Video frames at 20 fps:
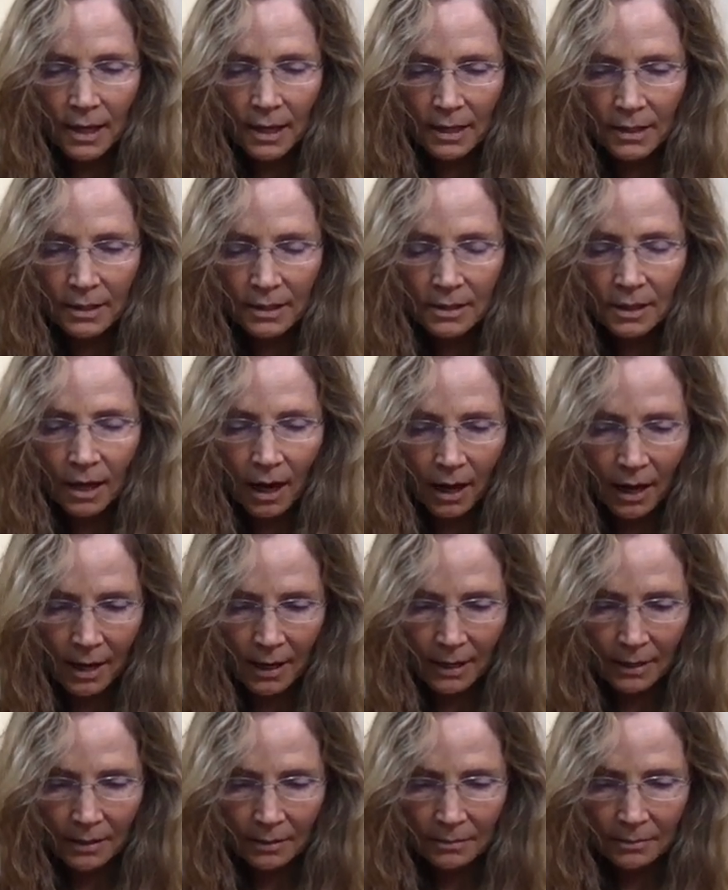and
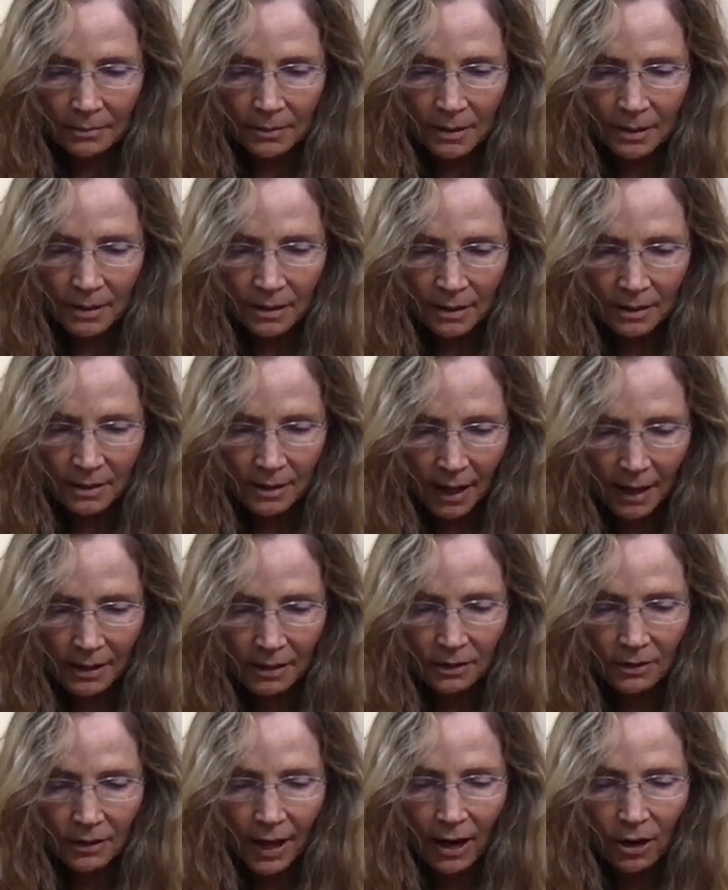time that
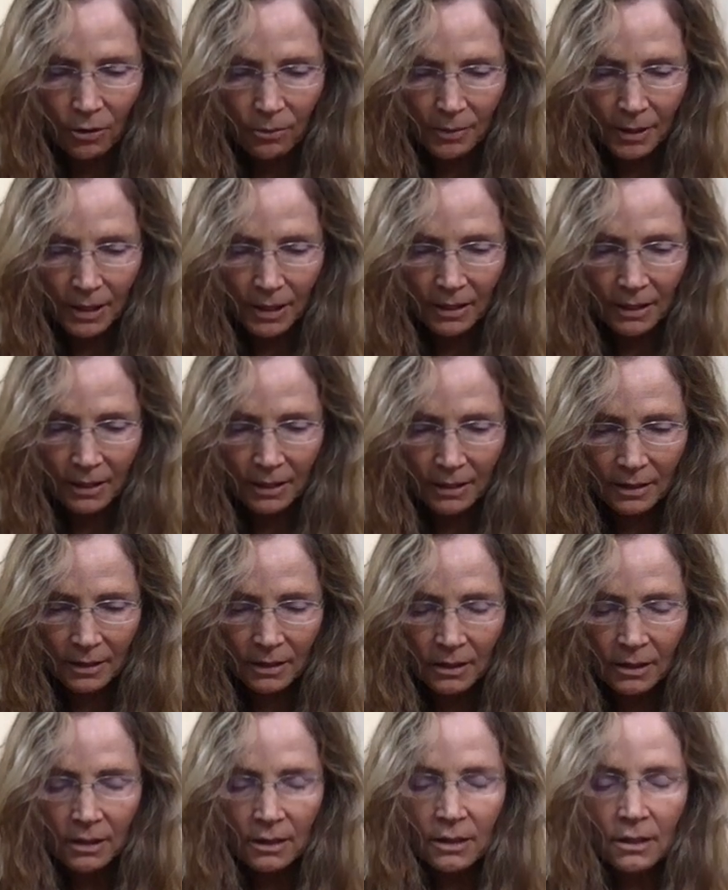allow me
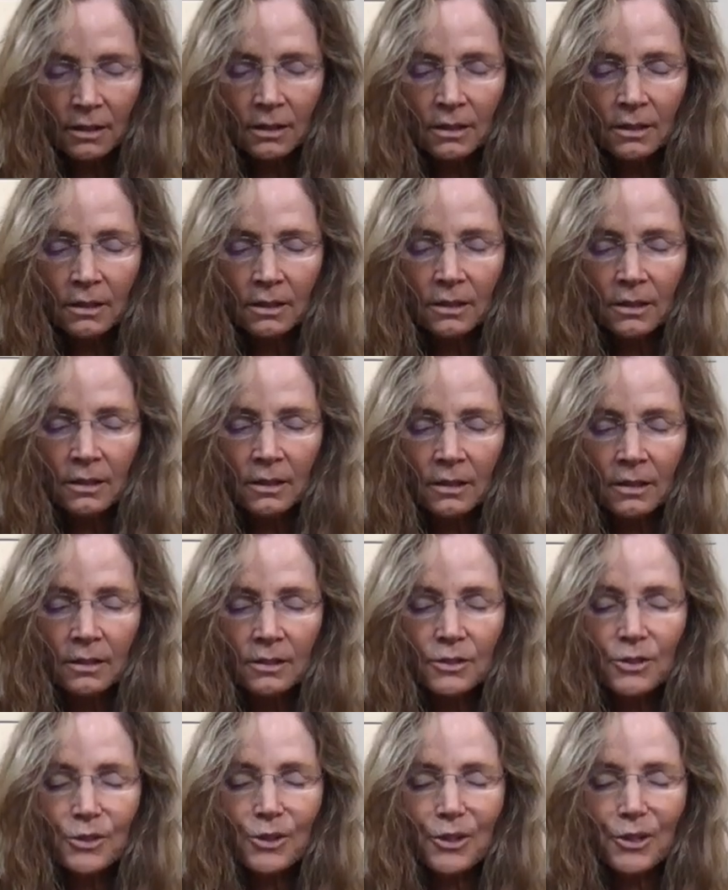
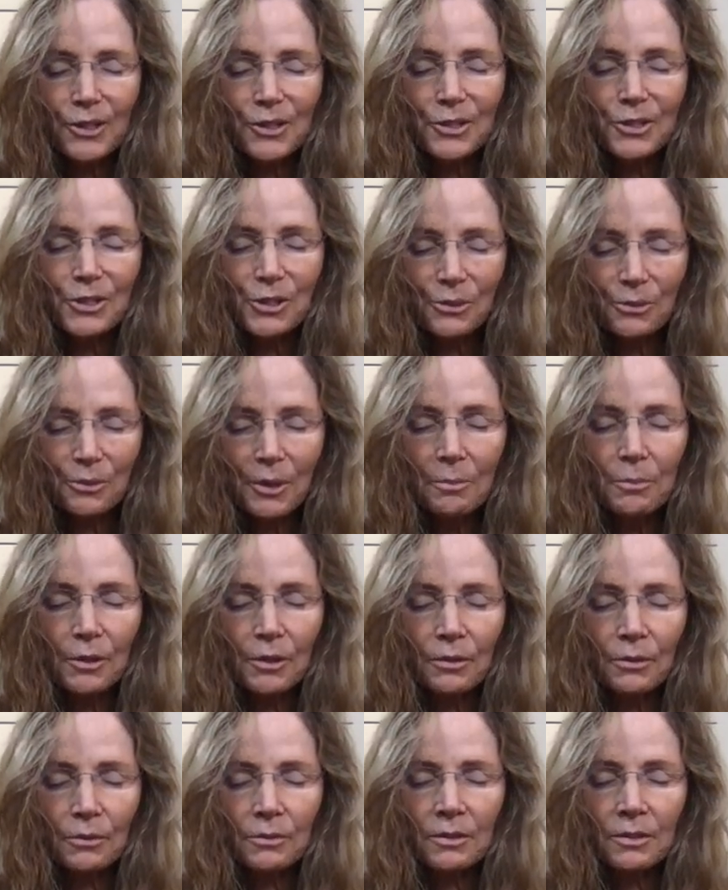to
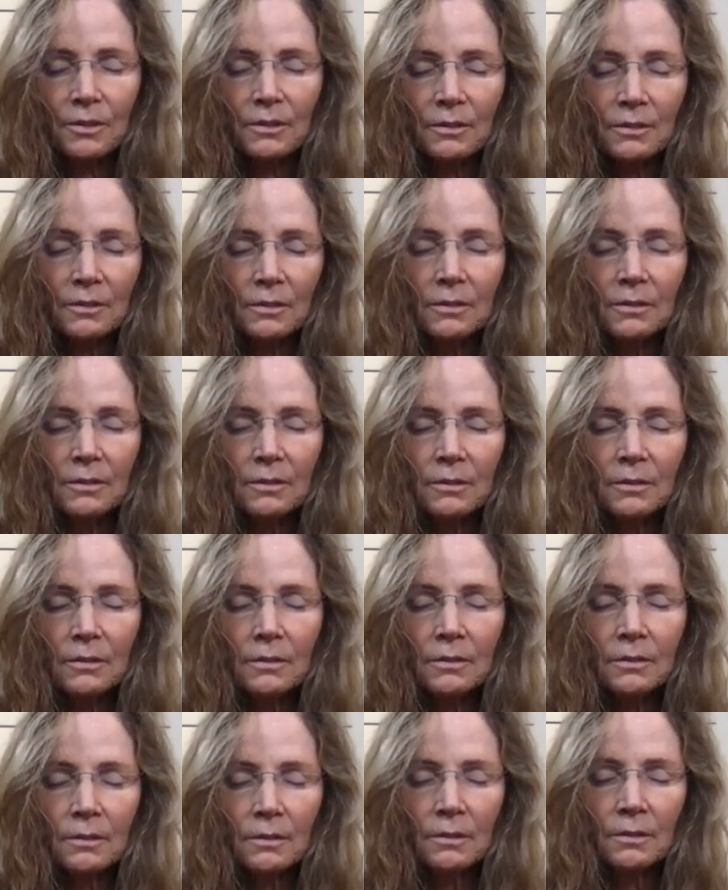contribute
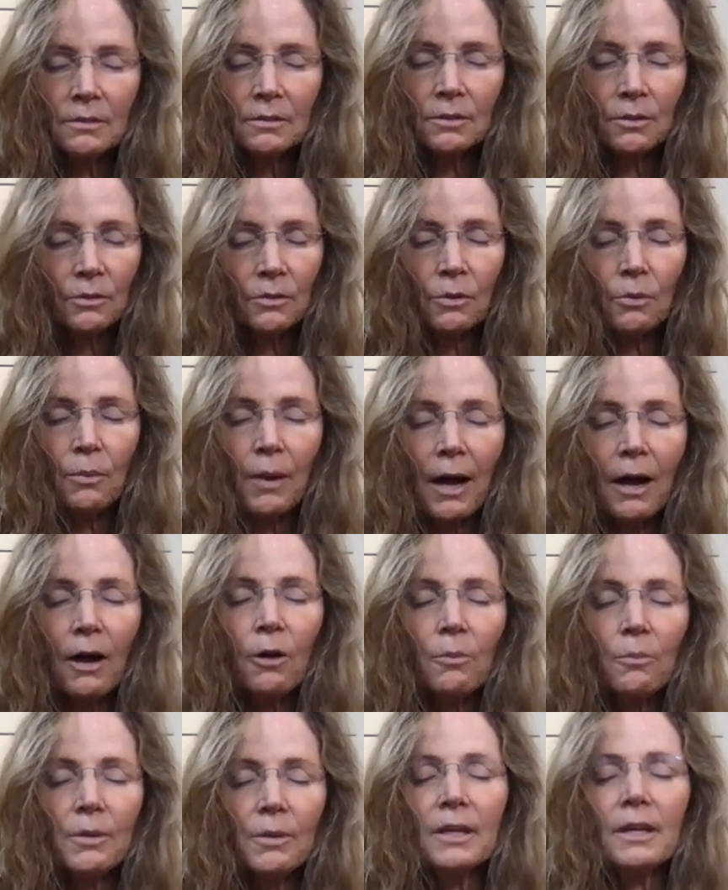to the
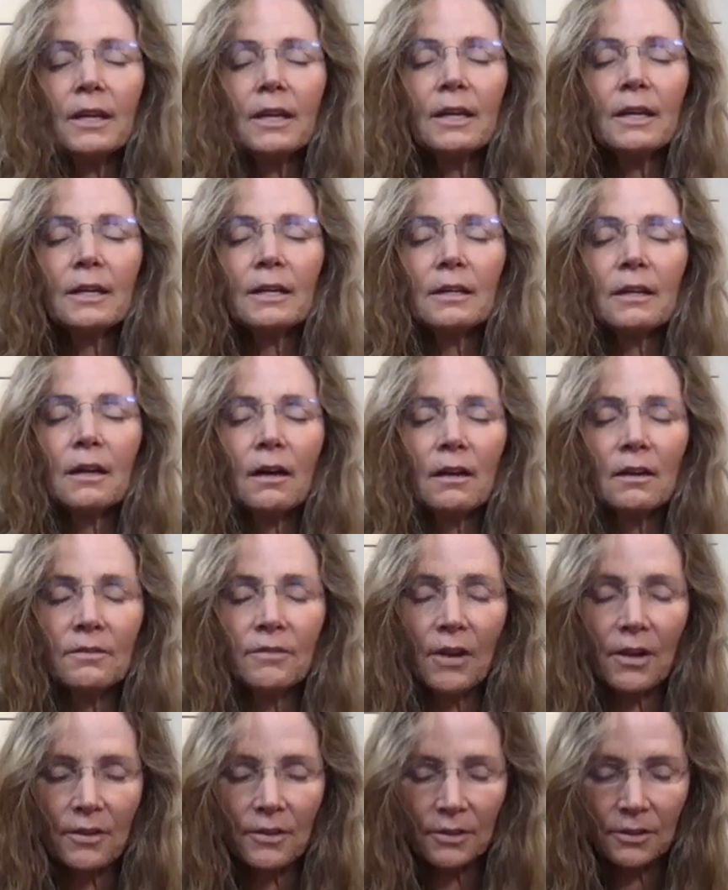well-being of
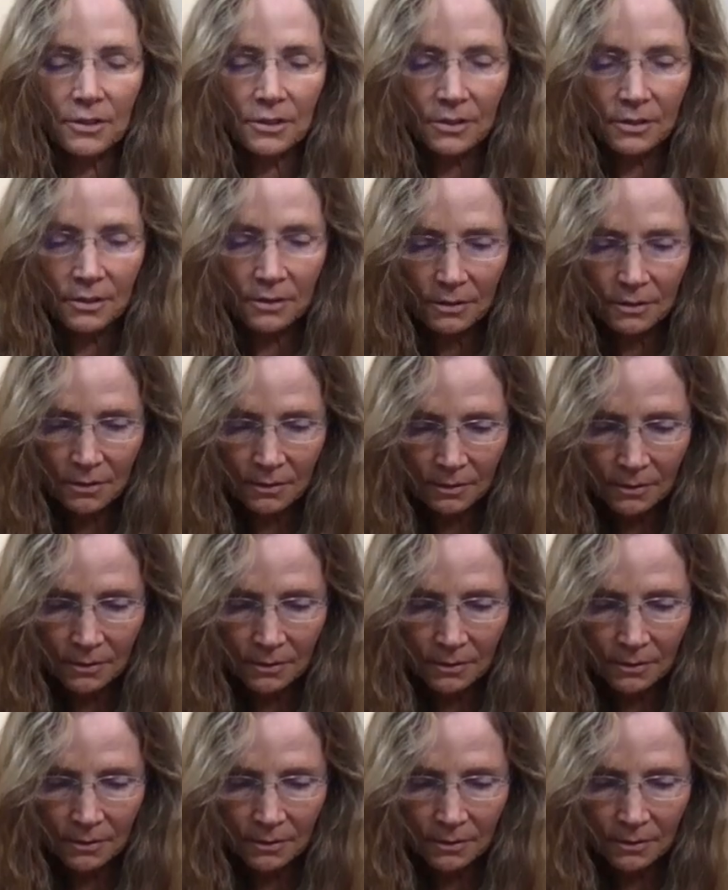others.